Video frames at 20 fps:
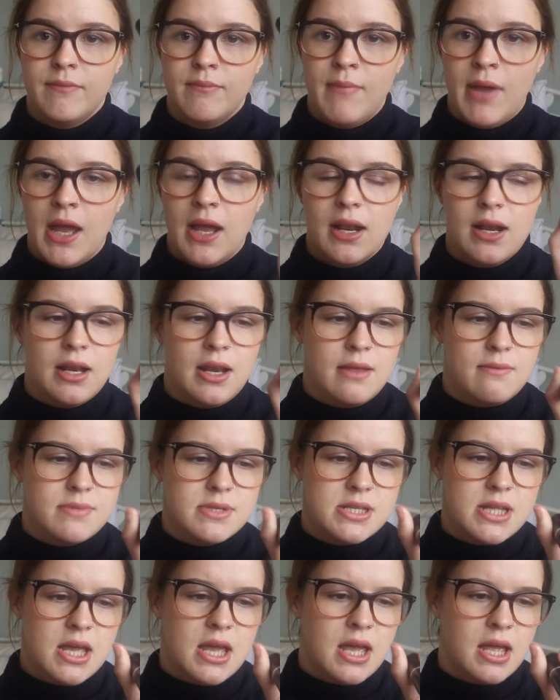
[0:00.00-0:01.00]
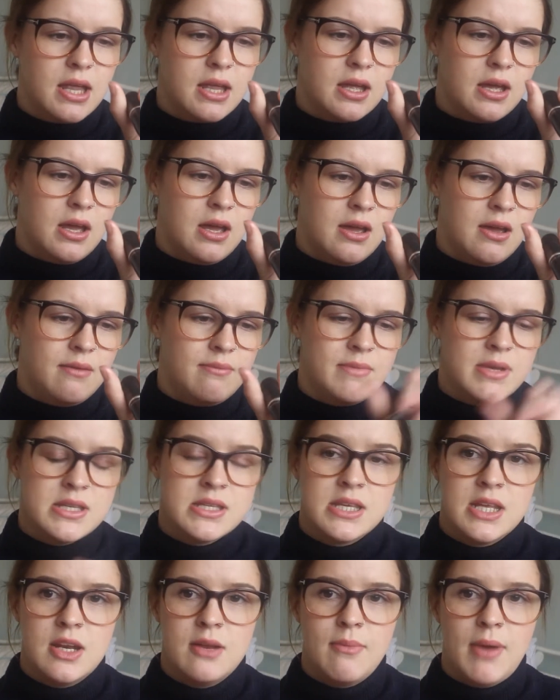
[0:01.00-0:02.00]
MAC lipstick,
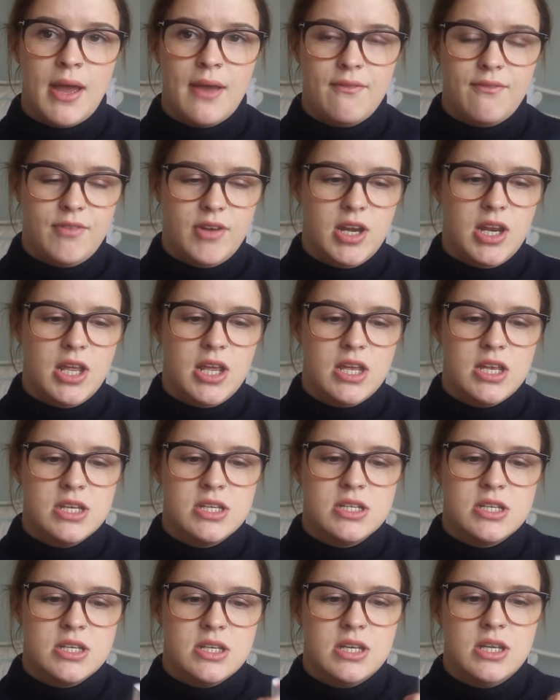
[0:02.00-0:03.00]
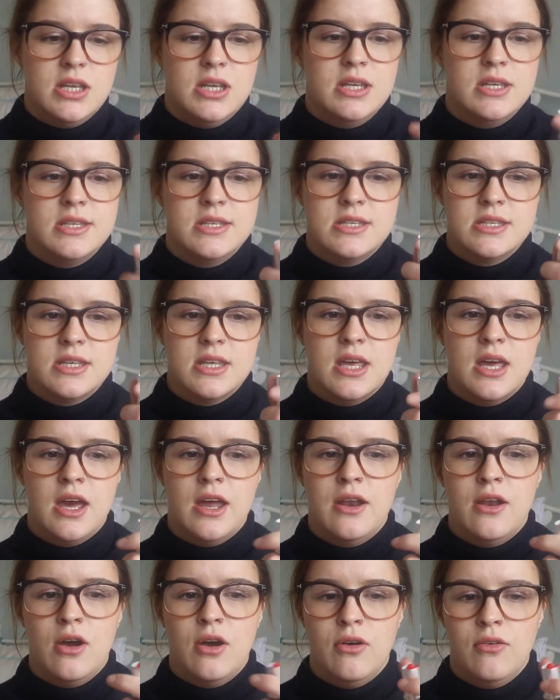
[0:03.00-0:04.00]
it's in a matte finish. It's
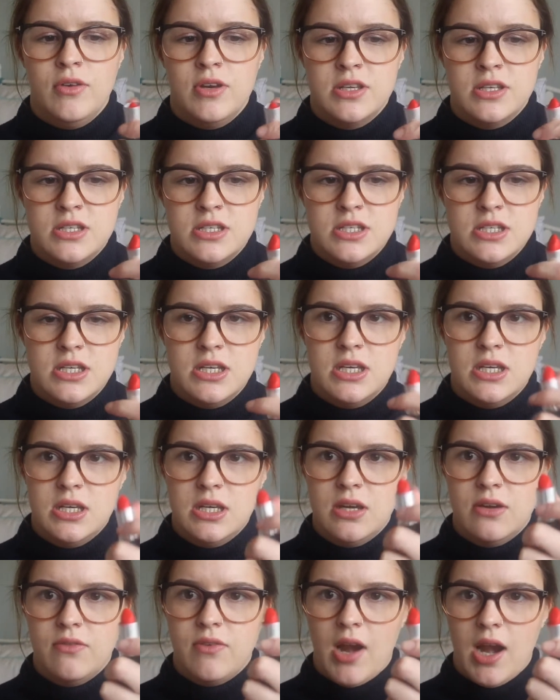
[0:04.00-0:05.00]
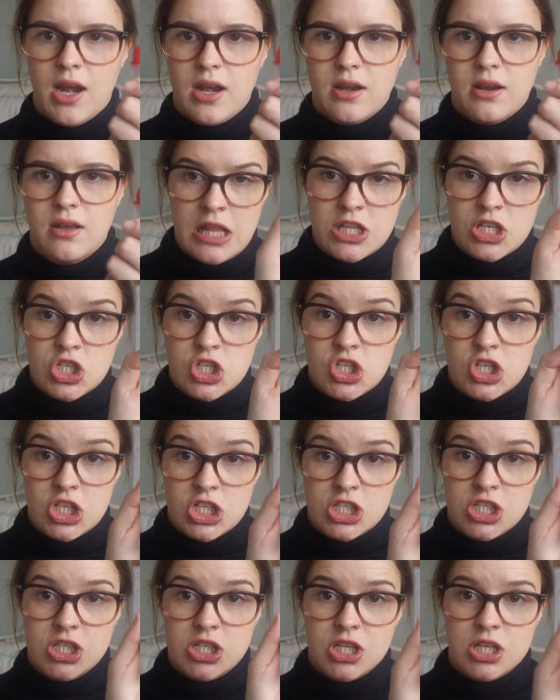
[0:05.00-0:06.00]
an orangey red. It's
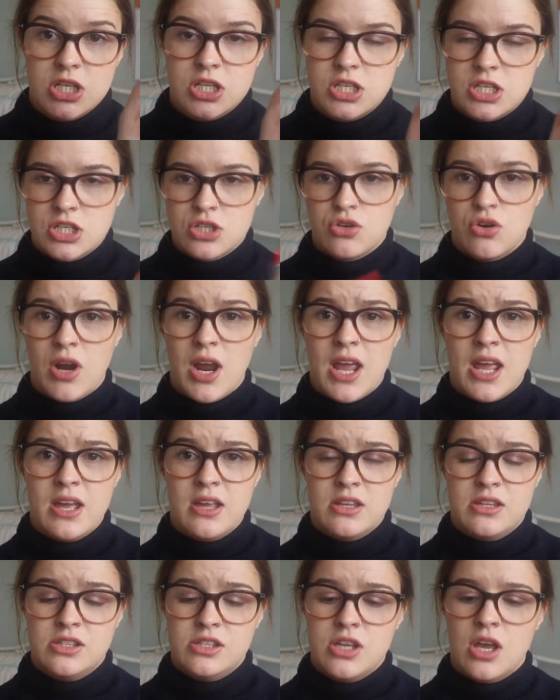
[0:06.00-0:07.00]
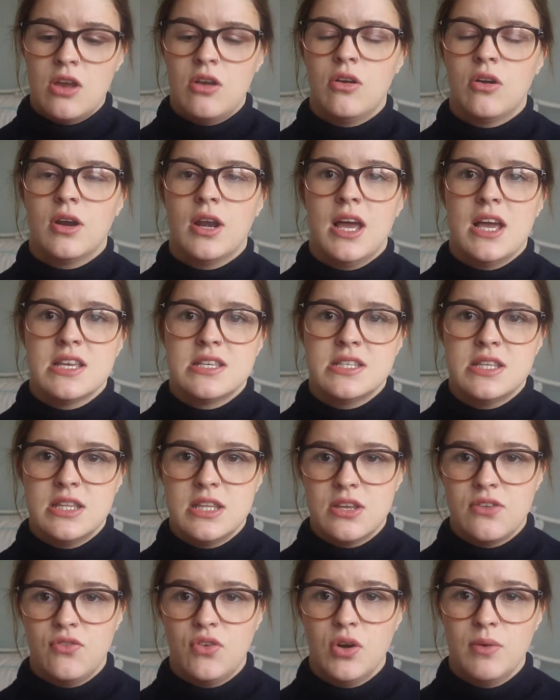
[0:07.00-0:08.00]
just great. It's so long lasting,
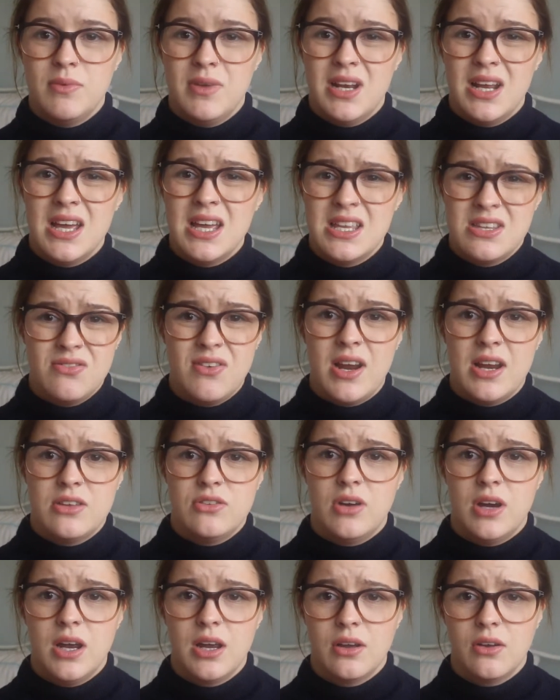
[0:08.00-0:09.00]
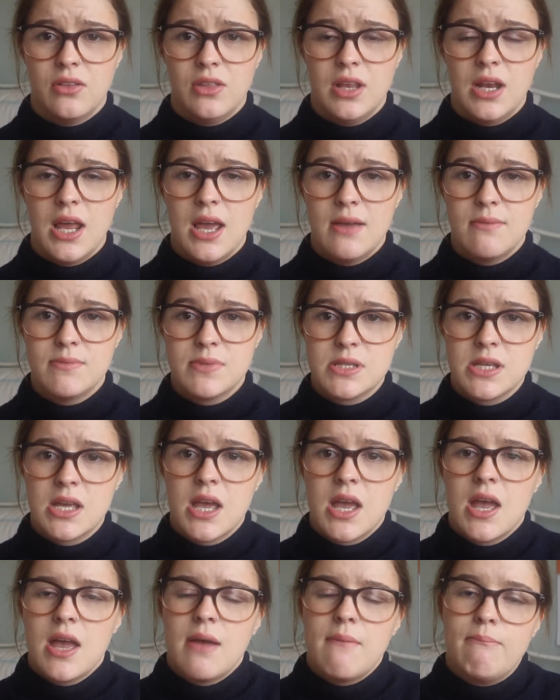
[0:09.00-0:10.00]
this formula. It is very drying on the lips,
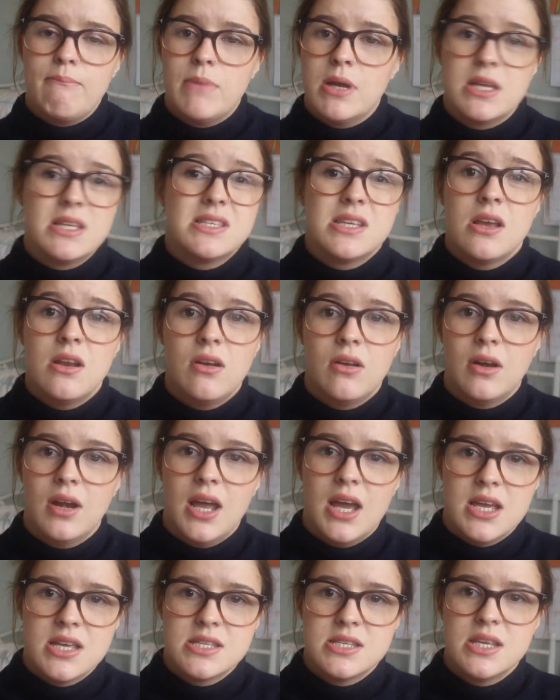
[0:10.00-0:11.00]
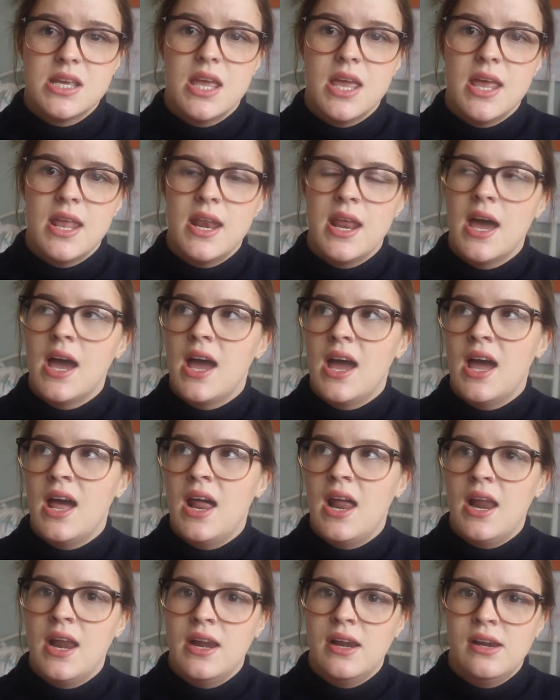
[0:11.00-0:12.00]
but it's so long lasting,
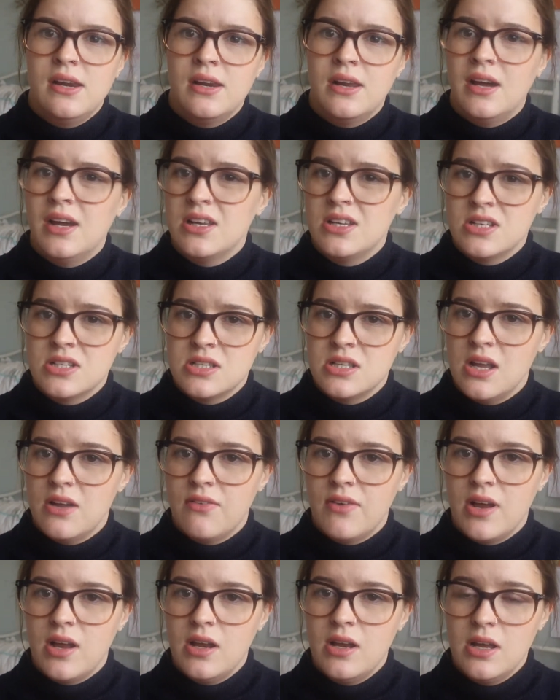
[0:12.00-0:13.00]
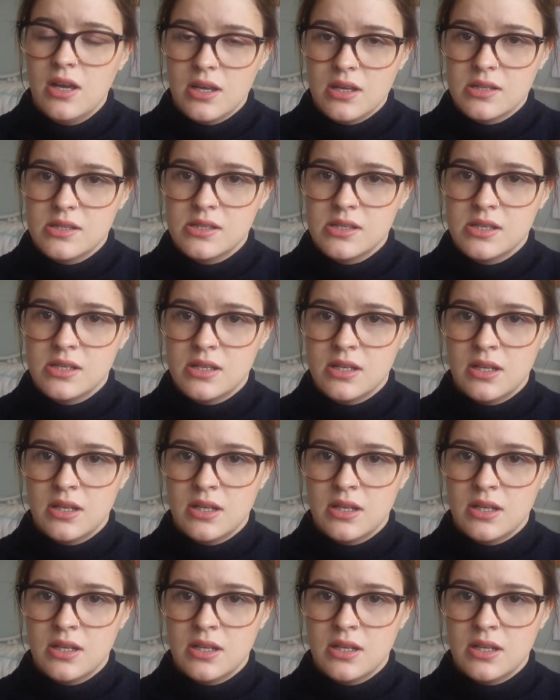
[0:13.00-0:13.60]
and I just love how it looks.